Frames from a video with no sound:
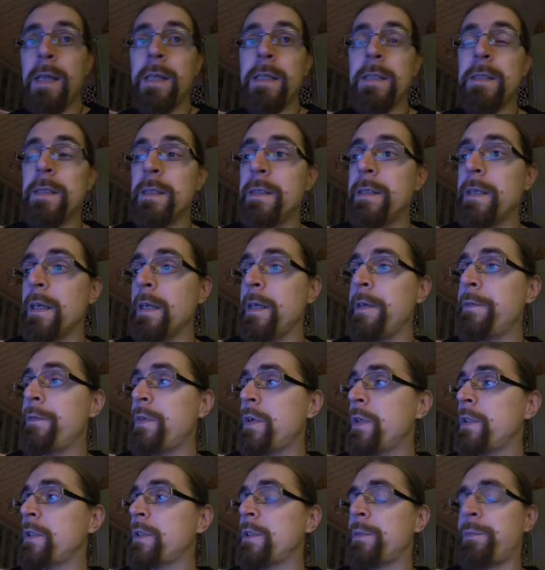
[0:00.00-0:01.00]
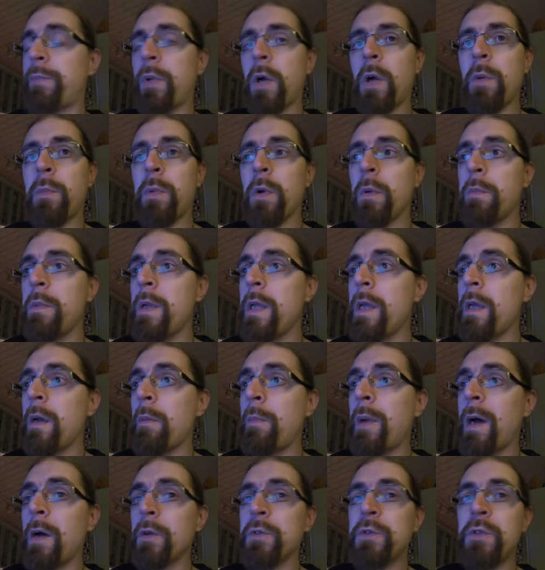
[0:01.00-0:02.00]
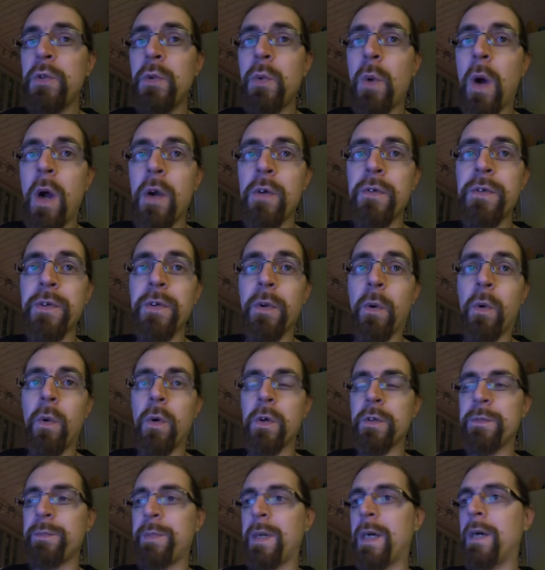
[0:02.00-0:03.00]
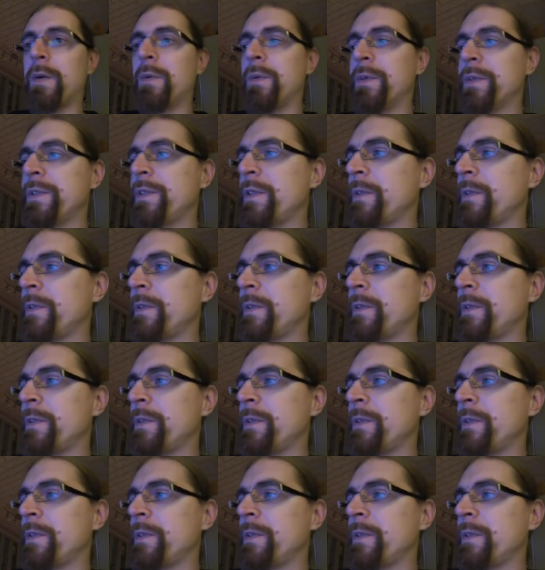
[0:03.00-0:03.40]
it delivers probably about 200 horsepower.